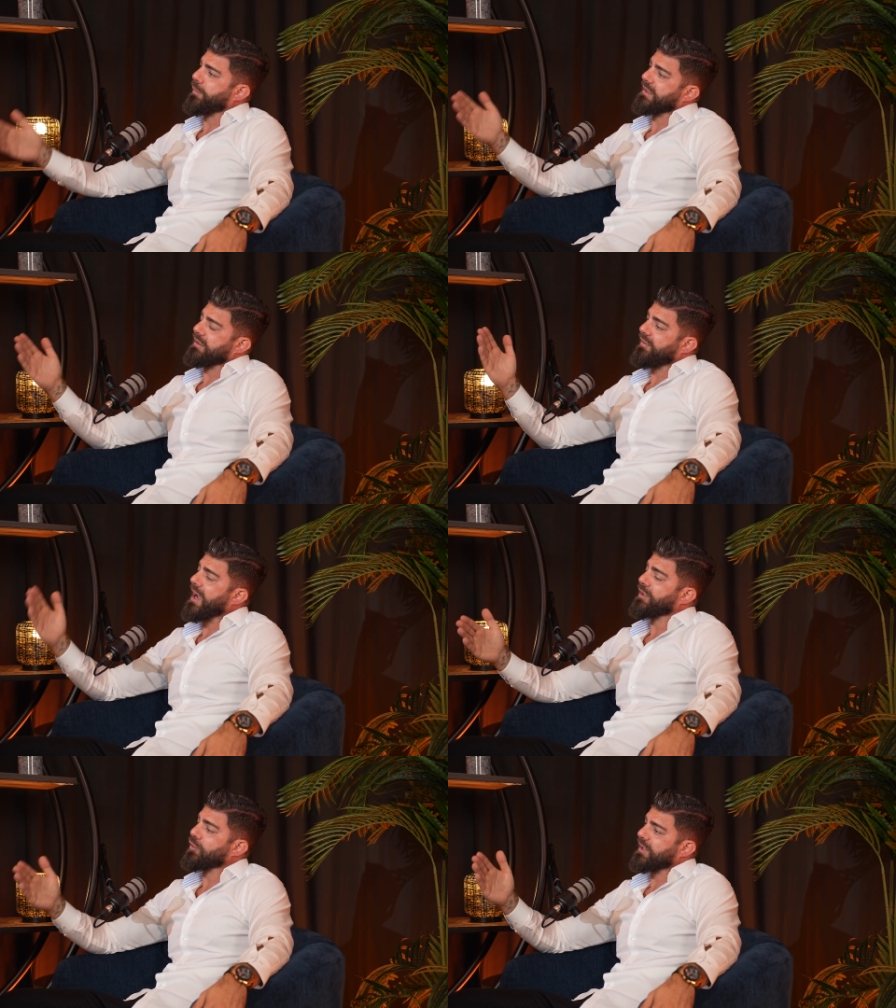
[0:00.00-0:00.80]
But if
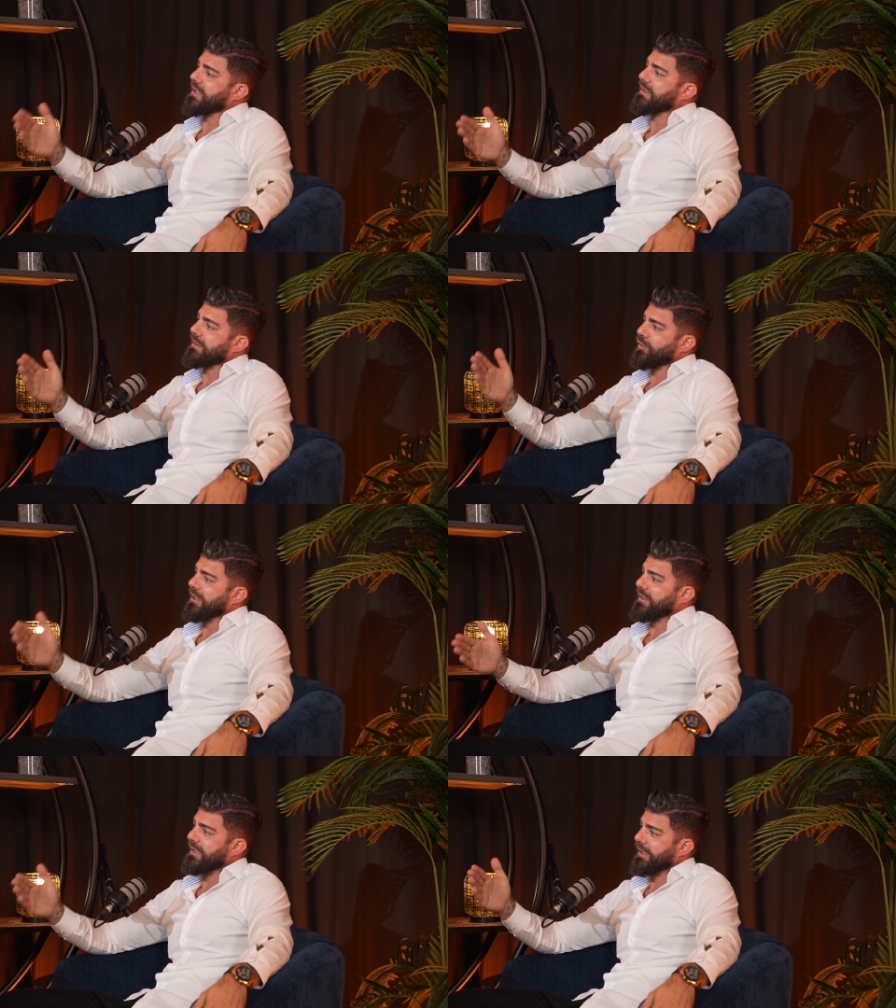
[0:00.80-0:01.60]
I don't get
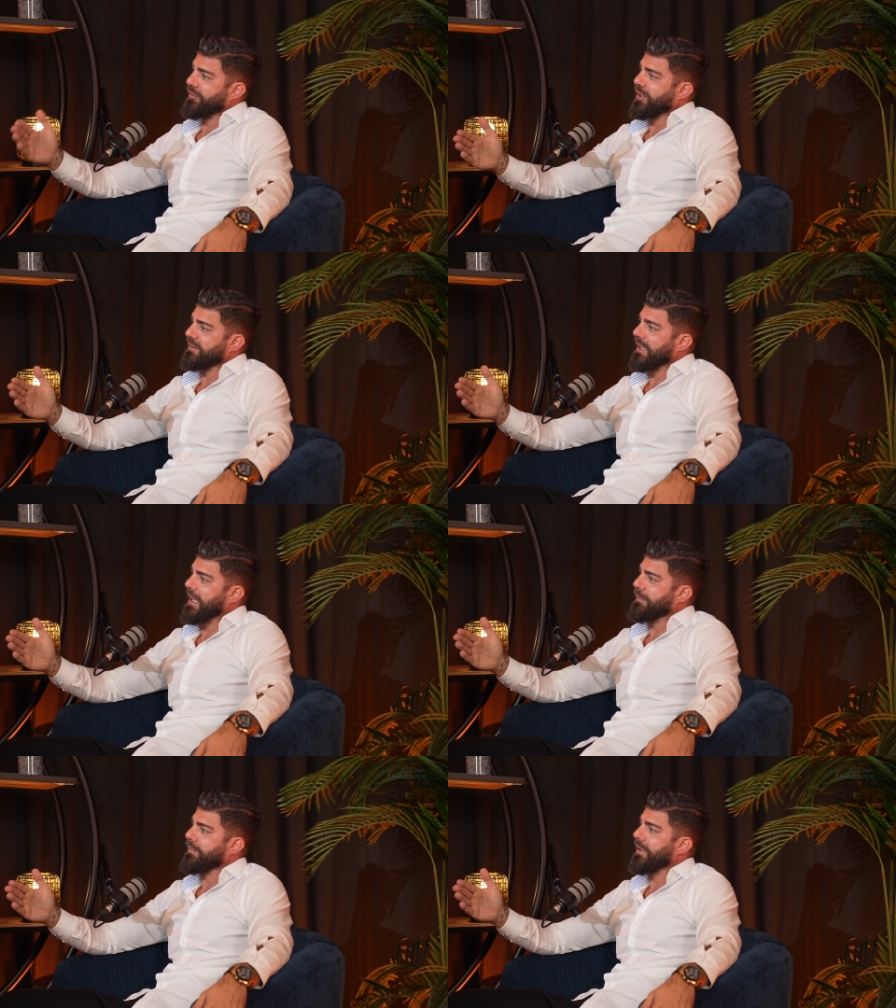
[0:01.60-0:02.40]
the delivery on
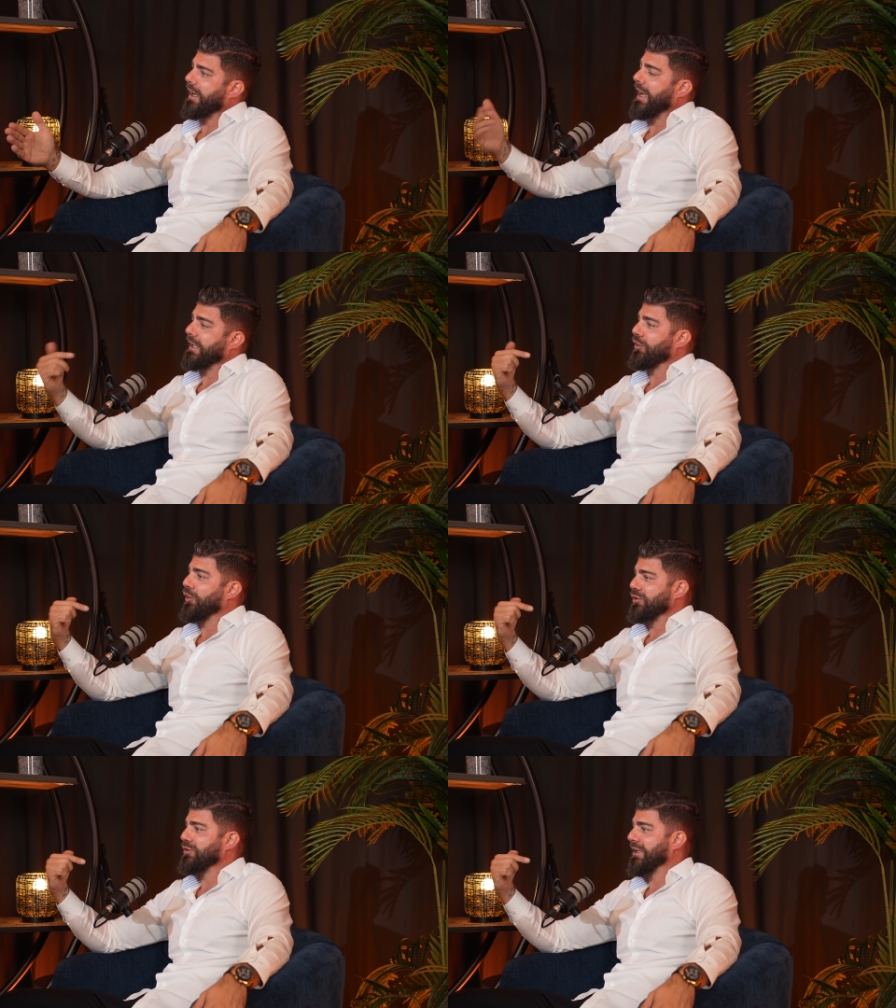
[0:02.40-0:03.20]
time, I
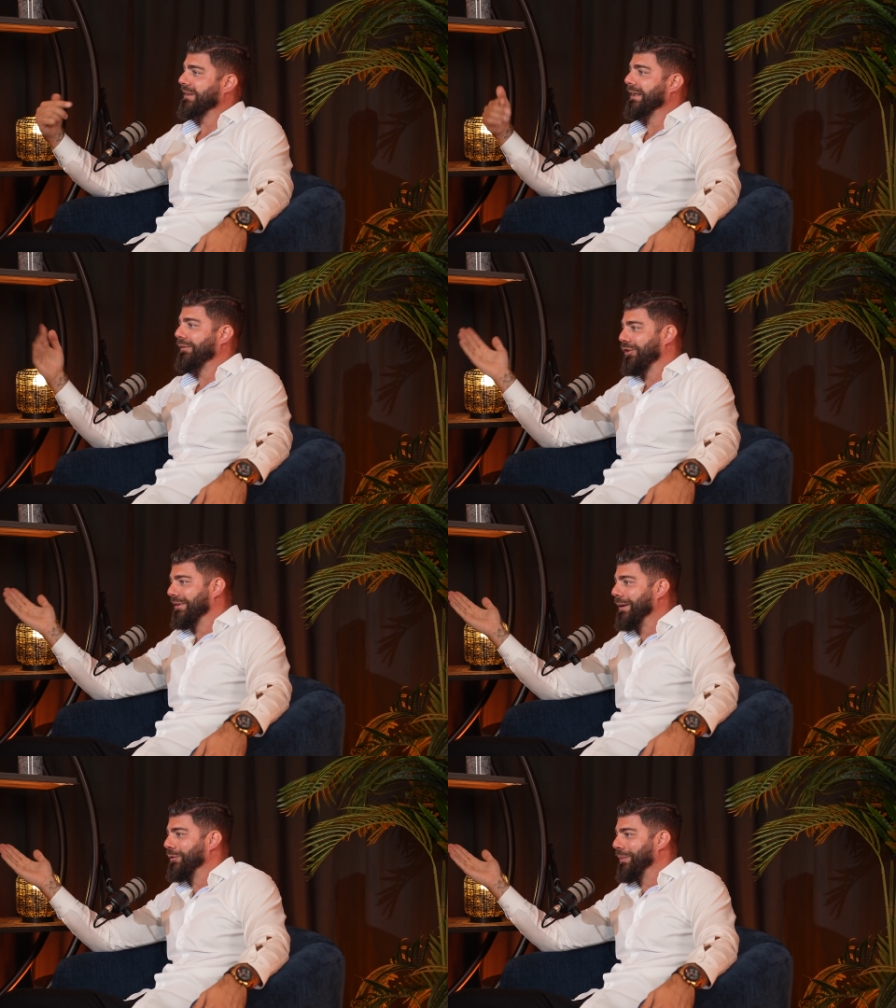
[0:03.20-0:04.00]
can also not deliver on
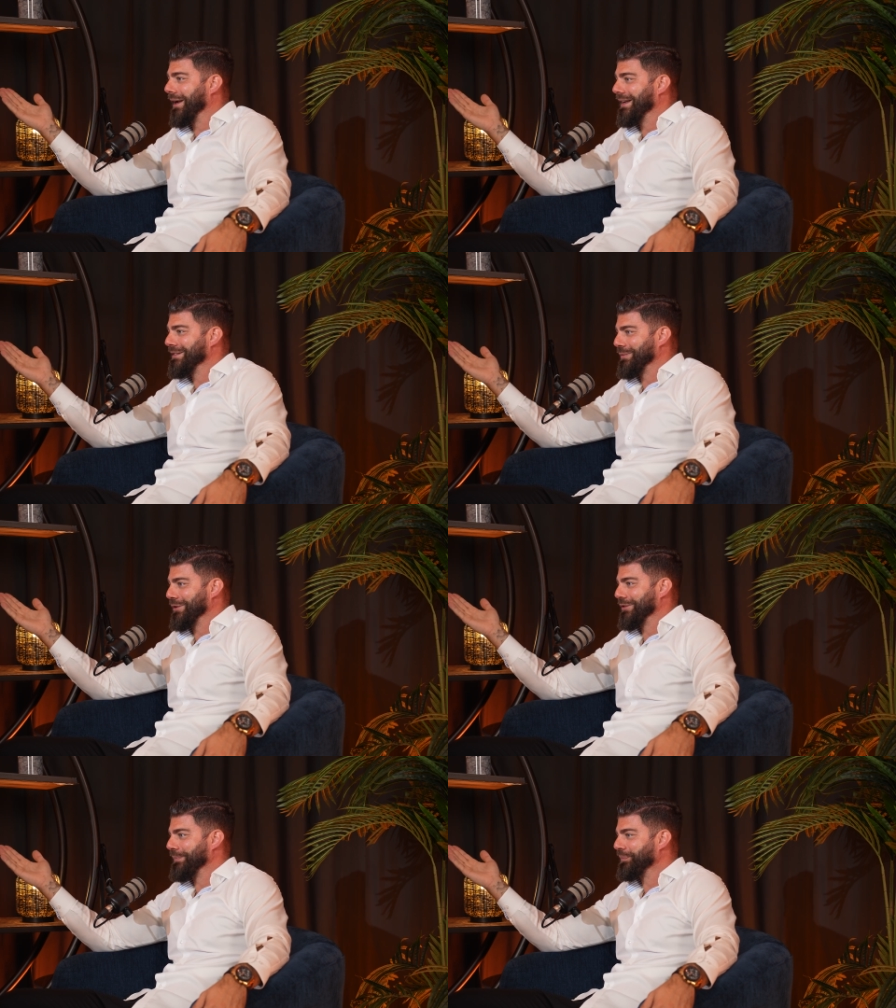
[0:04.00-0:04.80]
time to my
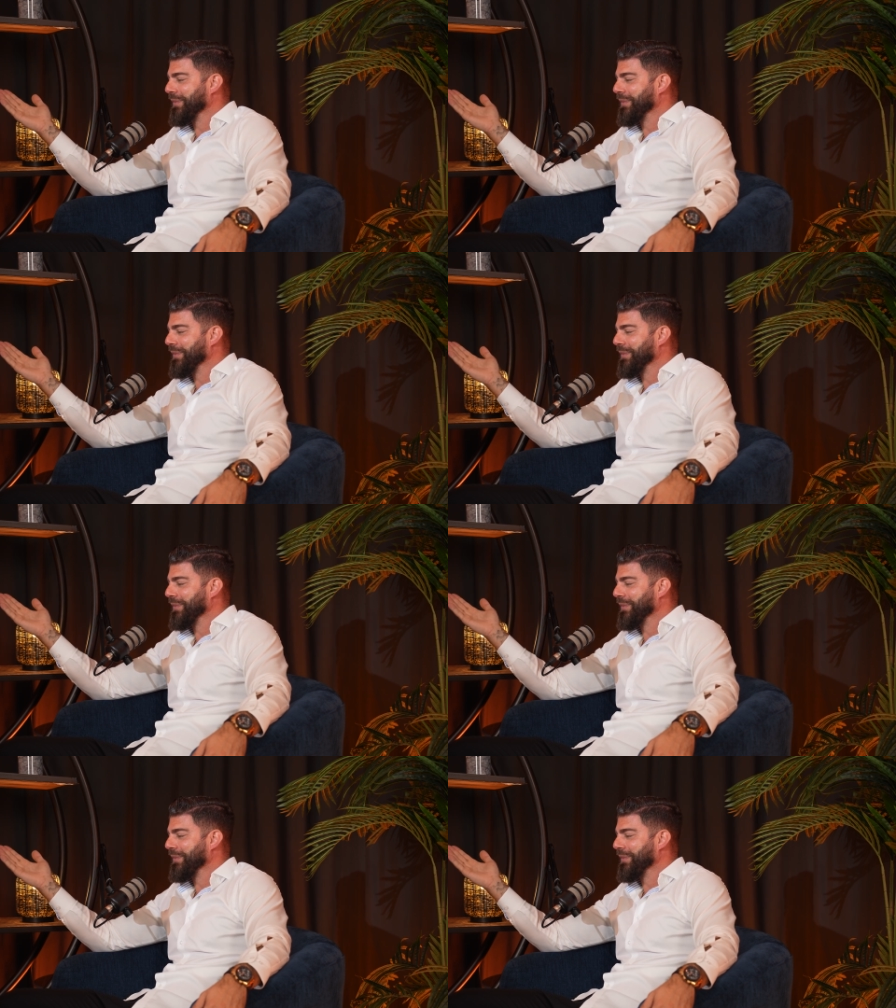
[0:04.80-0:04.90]
customers.